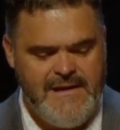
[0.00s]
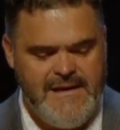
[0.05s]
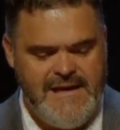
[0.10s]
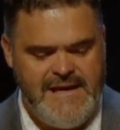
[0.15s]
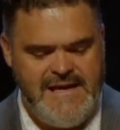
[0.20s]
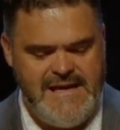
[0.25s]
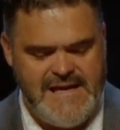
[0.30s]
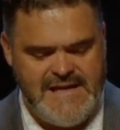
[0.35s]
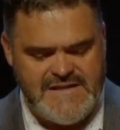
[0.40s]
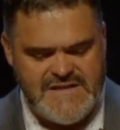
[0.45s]

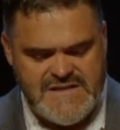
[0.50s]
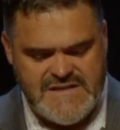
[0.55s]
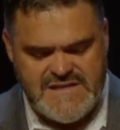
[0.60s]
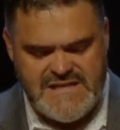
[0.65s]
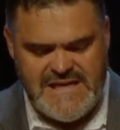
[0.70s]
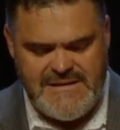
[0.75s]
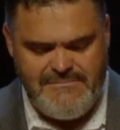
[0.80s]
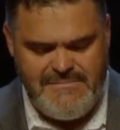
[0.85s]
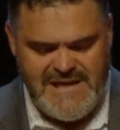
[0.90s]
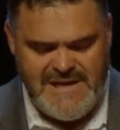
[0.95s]
He has
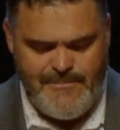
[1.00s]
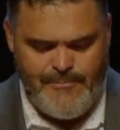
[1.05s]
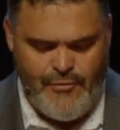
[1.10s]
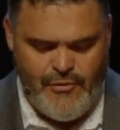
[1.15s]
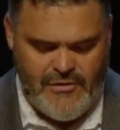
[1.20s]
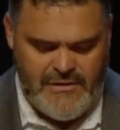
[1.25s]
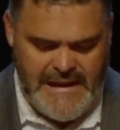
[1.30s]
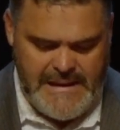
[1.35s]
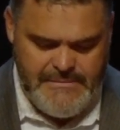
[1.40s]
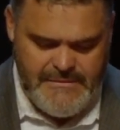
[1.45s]
sent me to
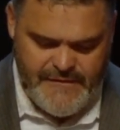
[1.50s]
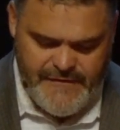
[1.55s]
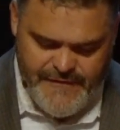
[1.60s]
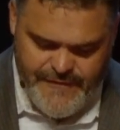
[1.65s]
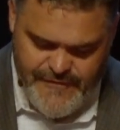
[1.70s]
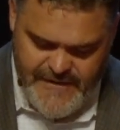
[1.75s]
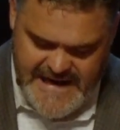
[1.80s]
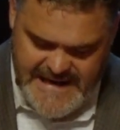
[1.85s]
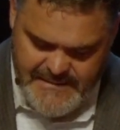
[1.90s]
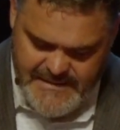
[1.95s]
proclaim the
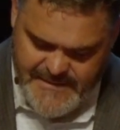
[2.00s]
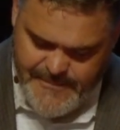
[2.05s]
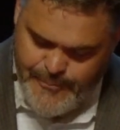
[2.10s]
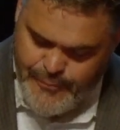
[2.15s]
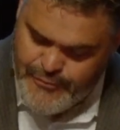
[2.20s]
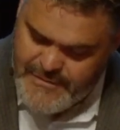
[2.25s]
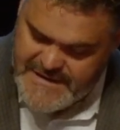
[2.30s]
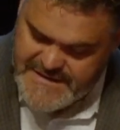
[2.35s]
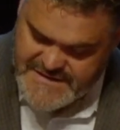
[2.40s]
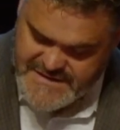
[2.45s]
freedom of the
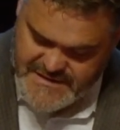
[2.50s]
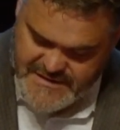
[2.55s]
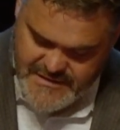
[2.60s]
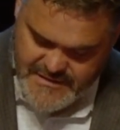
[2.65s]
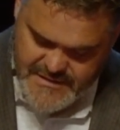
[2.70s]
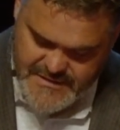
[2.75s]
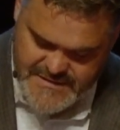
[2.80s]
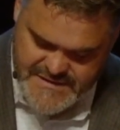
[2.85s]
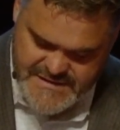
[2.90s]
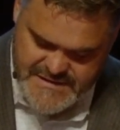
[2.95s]

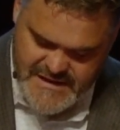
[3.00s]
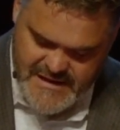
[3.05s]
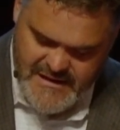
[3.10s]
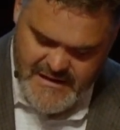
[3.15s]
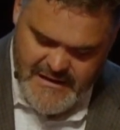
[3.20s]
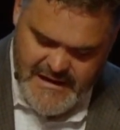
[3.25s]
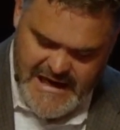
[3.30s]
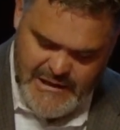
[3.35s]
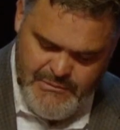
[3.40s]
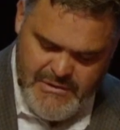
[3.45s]
prisoners
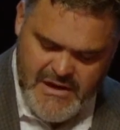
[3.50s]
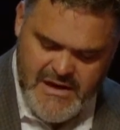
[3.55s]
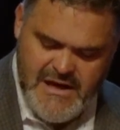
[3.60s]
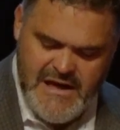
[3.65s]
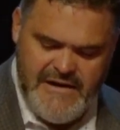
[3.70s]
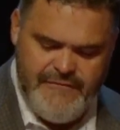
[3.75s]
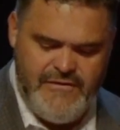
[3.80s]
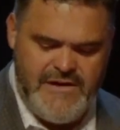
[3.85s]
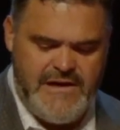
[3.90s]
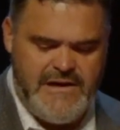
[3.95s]
and
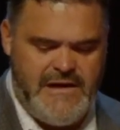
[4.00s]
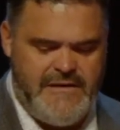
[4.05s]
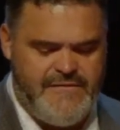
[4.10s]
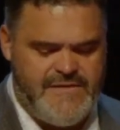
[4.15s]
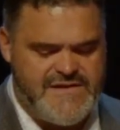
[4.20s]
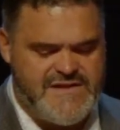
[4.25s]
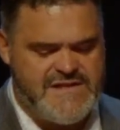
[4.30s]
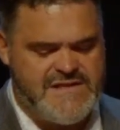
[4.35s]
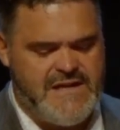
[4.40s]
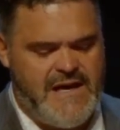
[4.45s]
recovery of
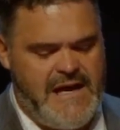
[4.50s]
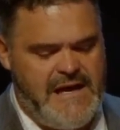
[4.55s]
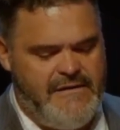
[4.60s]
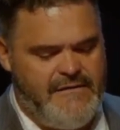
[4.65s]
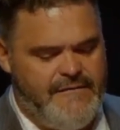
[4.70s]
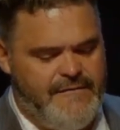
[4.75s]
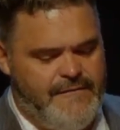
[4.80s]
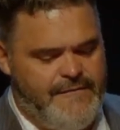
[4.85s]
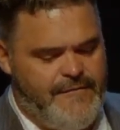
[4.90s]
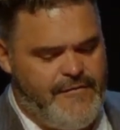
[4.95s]
the
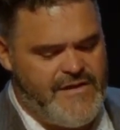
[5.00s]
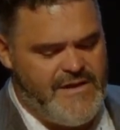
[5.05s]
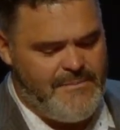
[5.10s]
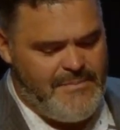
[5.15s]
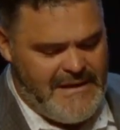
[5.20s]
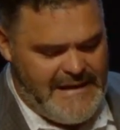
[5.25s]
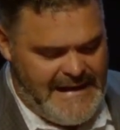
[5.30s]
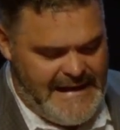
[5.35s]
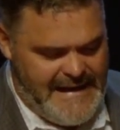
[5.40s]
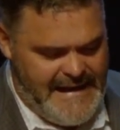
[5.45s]
sight for the
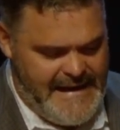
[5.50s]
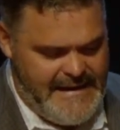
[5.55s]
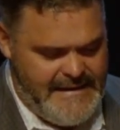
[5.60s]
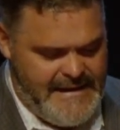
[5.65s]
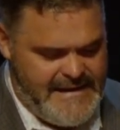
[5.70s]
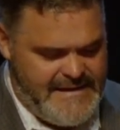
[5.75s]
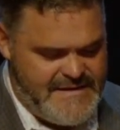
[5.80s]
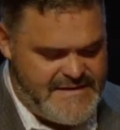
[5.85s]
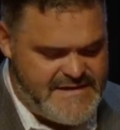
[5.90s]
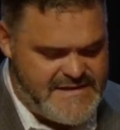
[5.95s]
blind
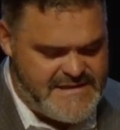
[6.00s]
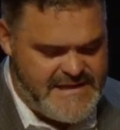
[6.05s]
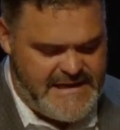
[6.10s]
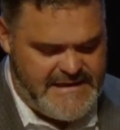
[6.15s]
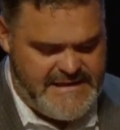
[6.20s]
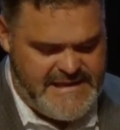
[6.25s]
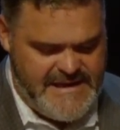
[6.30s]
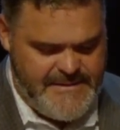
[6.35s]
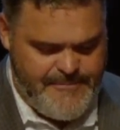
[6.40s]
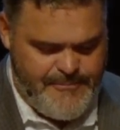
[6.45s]
and to
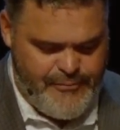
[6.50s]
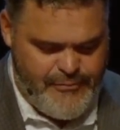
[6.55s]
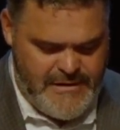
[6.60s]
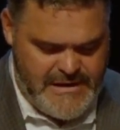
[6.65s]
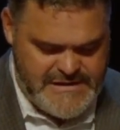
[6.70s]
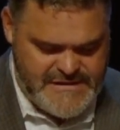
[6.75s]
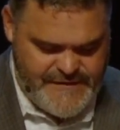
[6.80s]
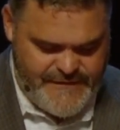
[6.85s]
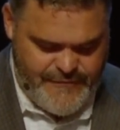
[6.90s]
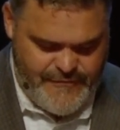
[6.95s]
set the
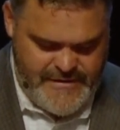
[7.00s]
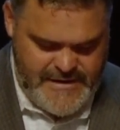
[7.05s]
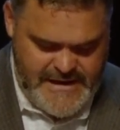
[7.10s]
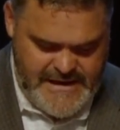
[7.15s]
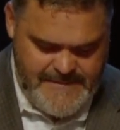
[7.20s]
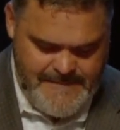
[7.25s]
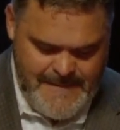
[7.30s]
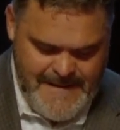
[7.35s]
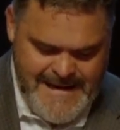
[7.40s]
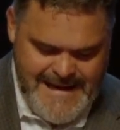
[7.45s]
oppressed
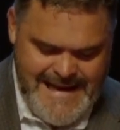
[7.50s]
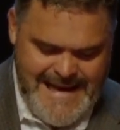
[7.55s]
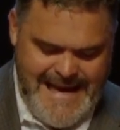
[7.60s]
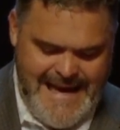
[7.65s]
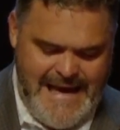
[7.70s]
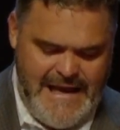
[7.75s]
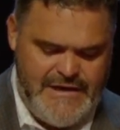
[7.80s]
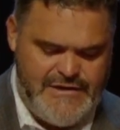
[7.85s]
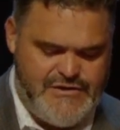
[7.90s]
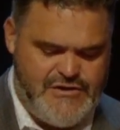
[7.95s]
free
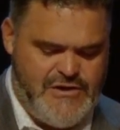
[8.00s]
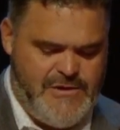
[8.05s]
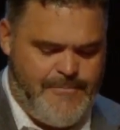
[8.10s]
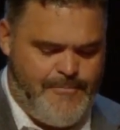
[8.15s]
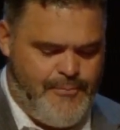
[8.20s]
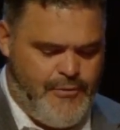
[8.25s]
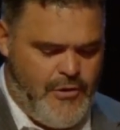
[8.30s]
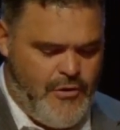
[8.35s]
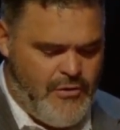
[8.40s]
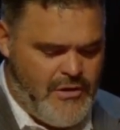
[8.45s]
and to
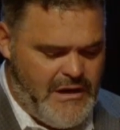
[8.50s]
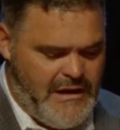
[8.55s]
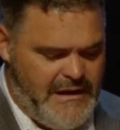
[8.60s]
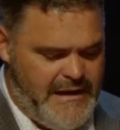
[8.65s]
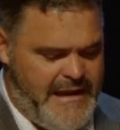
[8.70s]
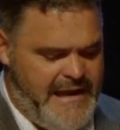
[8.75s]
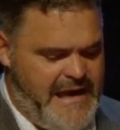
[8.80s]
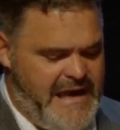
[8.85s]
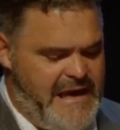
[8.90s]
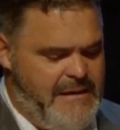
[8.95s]

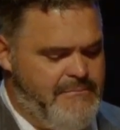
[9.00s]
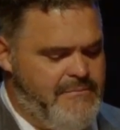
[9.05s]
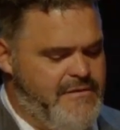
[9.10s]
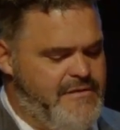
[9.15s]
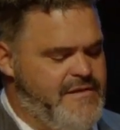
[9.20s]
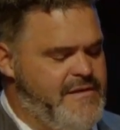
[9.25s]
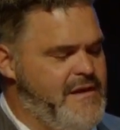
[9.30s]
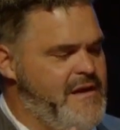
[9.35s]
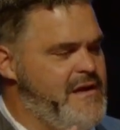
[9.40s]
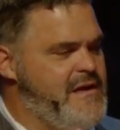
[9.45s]

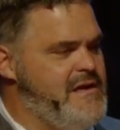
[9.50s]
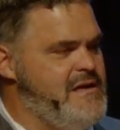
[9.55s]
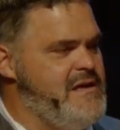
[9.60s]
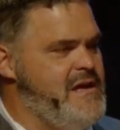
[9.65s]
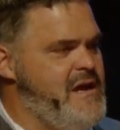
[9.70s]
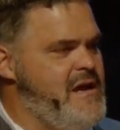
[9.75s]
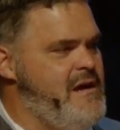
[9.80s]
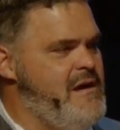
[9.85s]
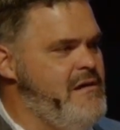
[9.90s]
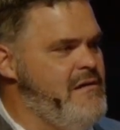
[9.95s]
proclaim the
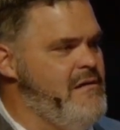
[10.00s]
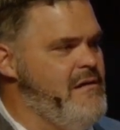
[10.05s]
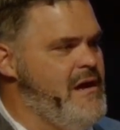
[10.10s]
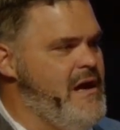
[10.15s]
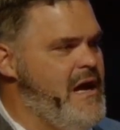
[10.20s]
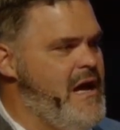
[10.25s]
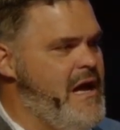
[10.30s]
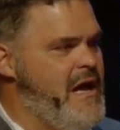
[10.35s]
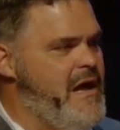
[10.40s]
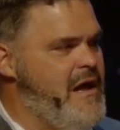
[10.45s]
year
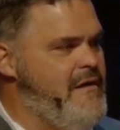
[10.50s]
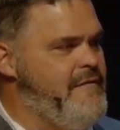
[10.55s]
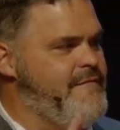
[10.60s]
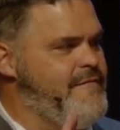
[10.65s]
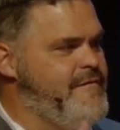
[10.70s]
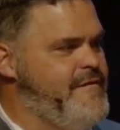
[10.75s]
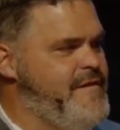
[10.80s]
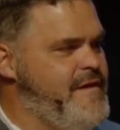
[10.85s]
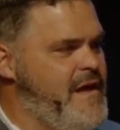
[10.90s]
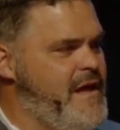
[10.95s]

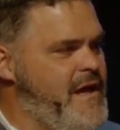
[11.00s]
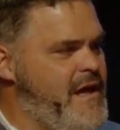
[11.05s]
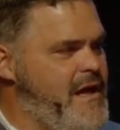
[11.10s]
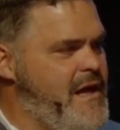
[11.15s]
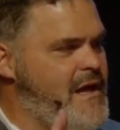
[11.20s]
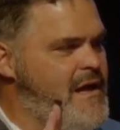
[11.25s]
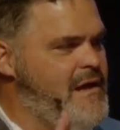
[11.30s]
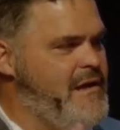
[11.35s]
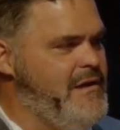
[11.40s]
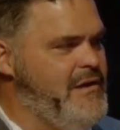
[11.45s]
of
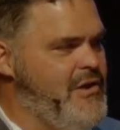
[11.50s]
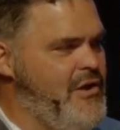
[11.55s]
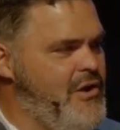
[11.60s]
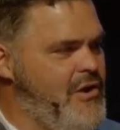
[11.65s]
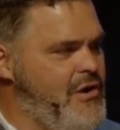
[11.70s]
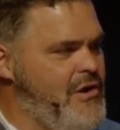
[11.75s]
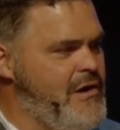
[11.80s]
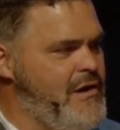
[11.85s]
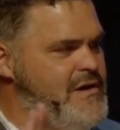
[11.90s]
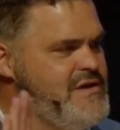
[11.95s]
the
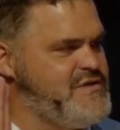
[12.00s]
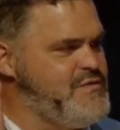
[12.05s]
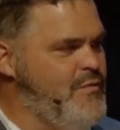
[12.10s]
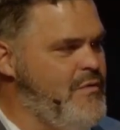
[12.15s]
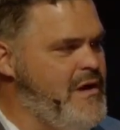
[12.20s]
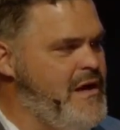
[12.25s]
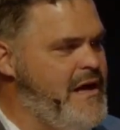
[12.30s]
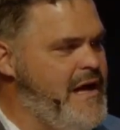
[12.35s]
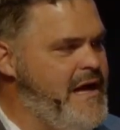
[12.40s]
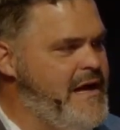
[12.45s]
Lord's
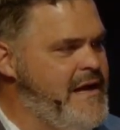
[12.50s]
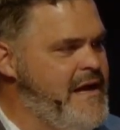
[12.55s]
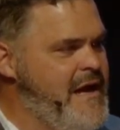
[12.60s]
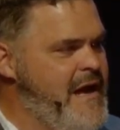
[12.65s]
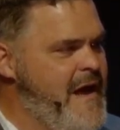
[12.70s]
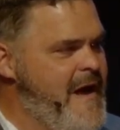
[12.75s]
what?